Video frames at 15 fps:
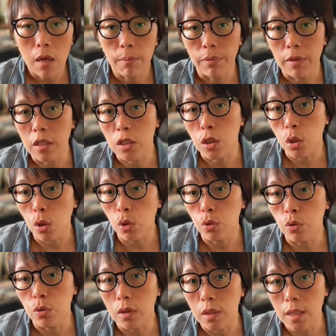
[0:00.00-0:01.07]
please go
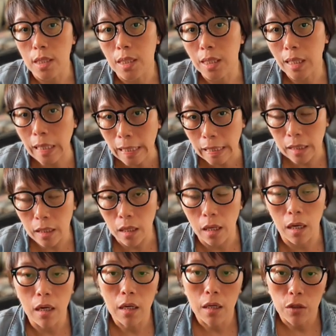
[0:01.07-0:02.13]
to this link
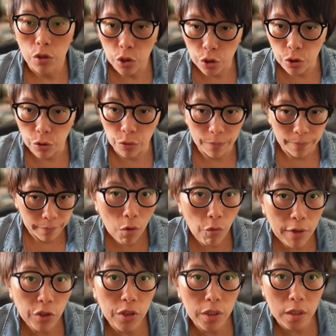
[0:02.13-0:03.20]
here to
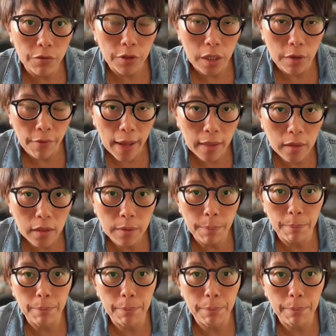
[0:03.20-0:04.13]
register for the event.